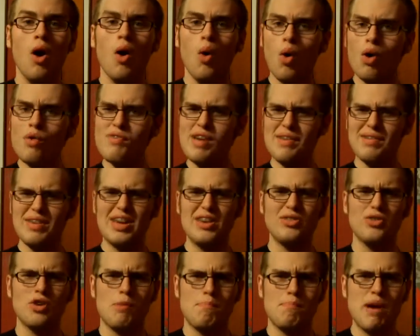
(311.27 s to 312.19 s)
or if you have any
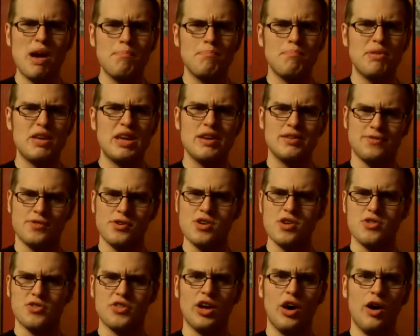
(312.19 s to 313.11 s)
sort of pet peeves for
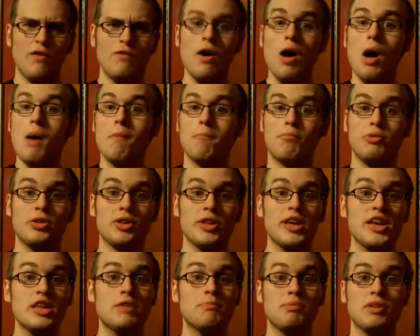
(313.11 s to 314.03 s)
yourself,
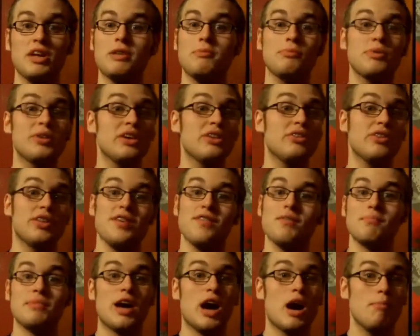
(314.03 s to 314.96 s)
please, please, please leave
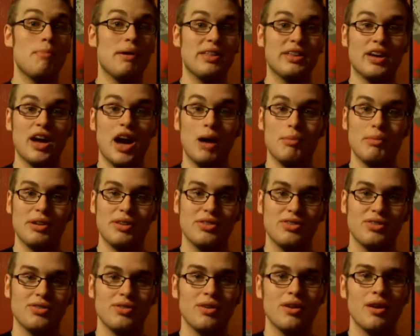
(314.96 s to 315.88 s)
them down by the
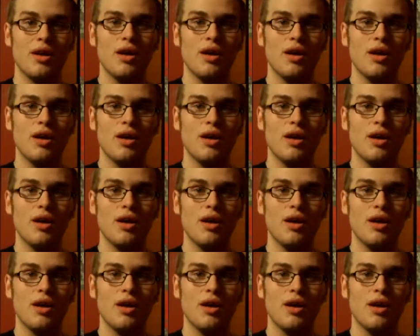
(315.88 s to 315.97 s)
comments.